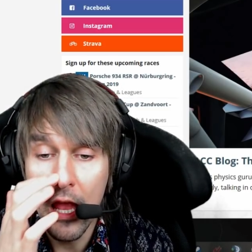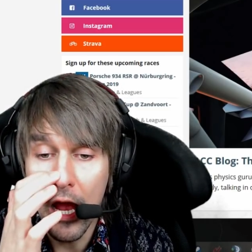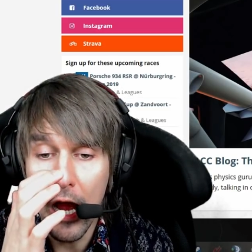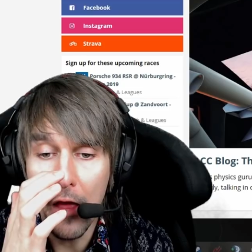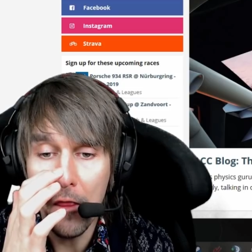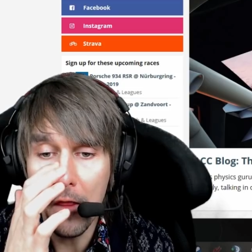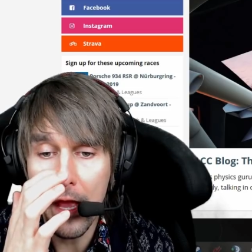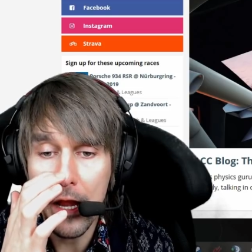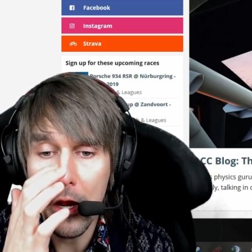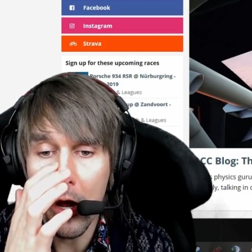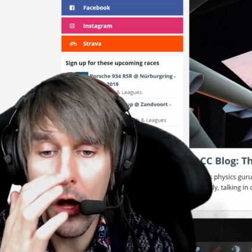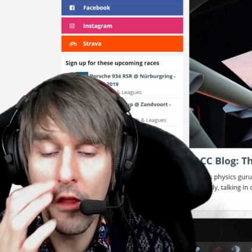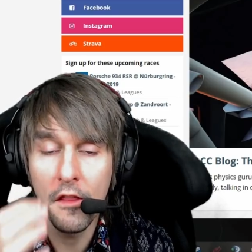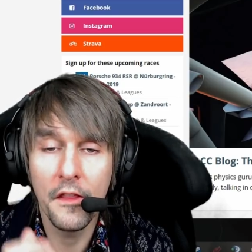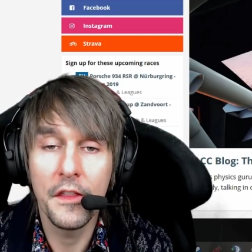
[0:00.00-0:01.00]
And then
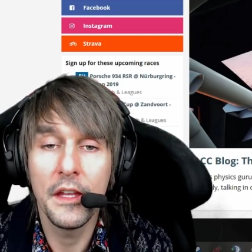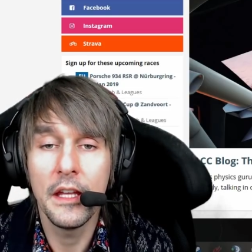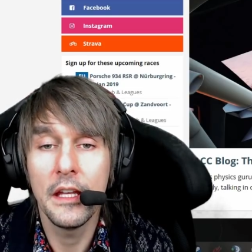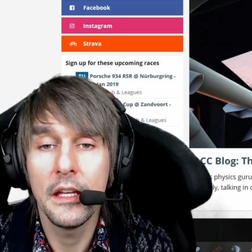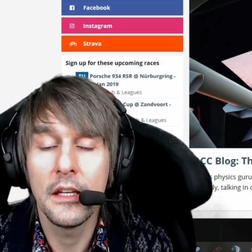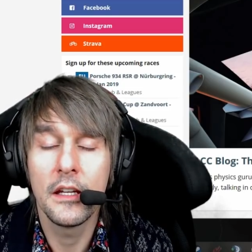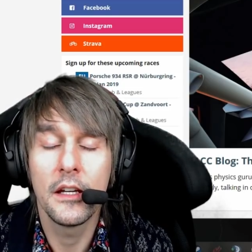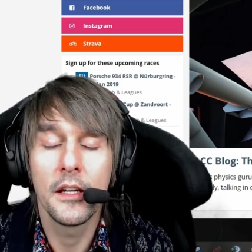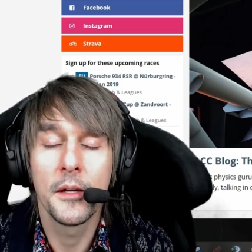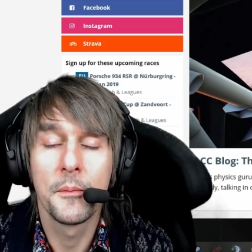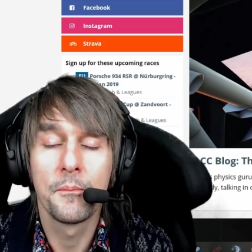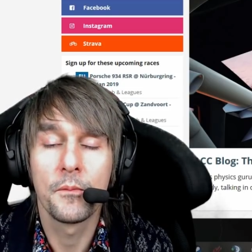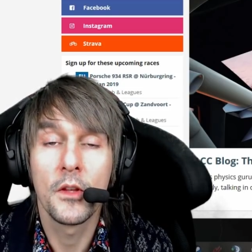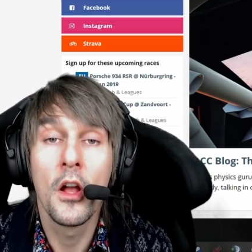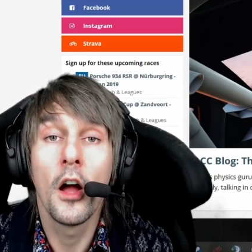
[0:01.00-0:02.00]
on the
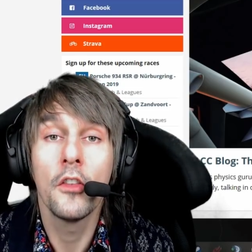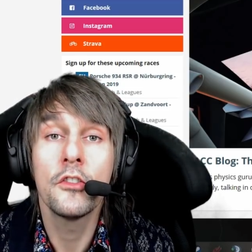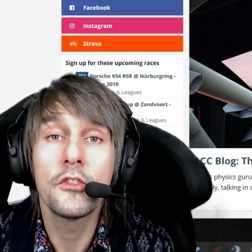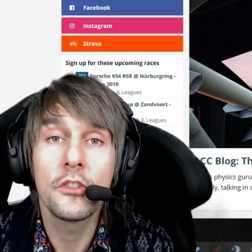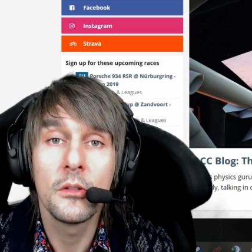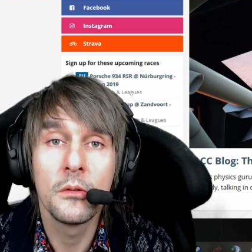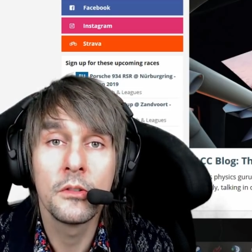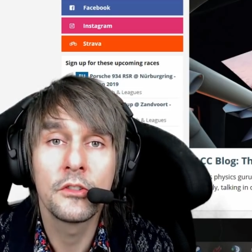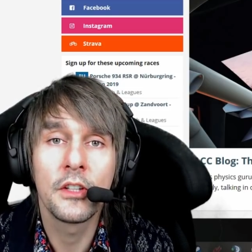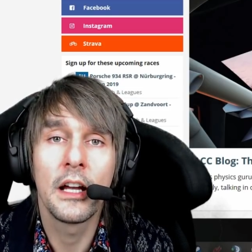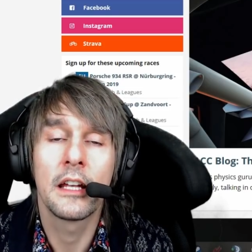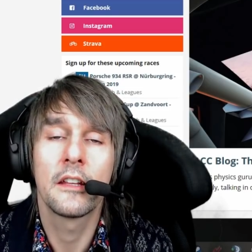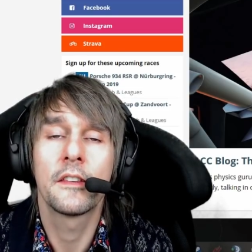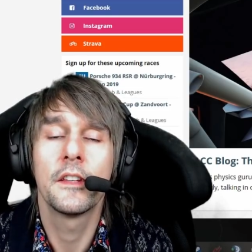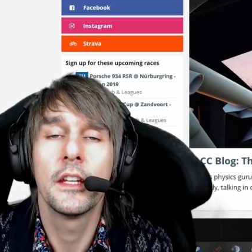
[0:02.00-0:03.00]
console
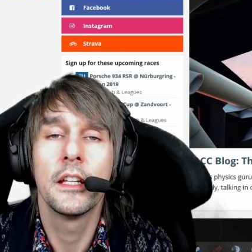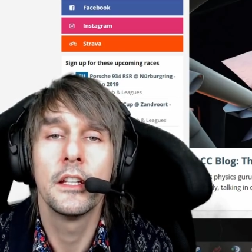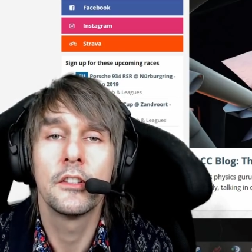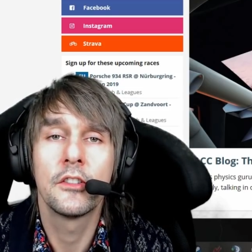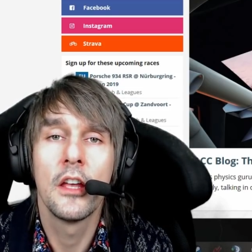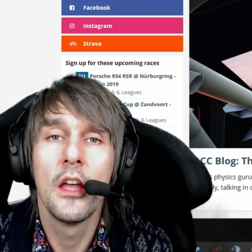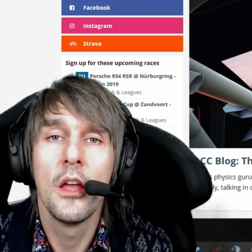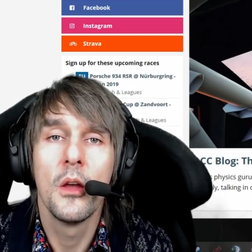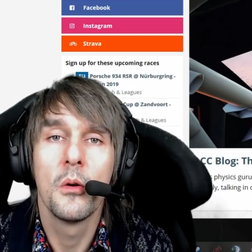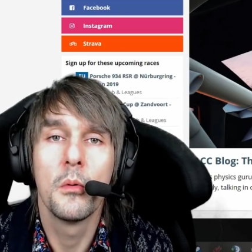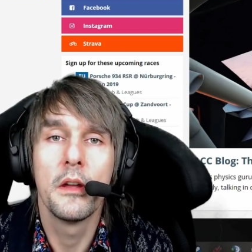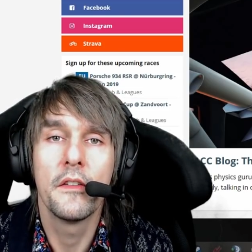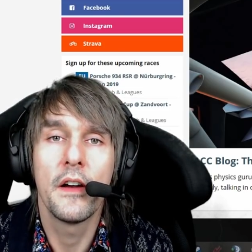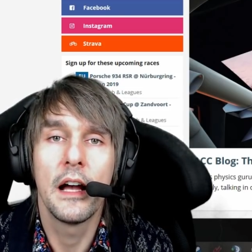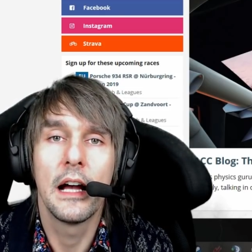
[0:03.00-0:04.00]
side of things,
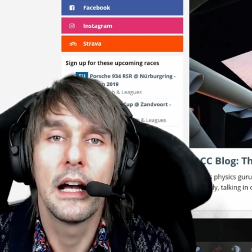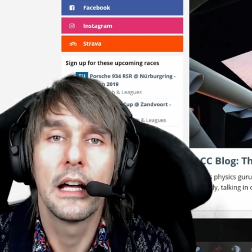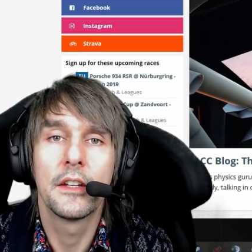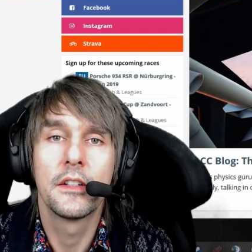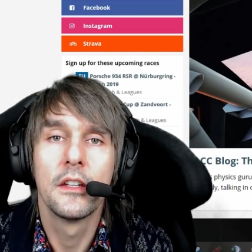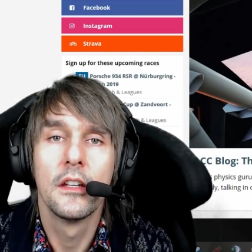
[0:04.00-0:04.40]
we've had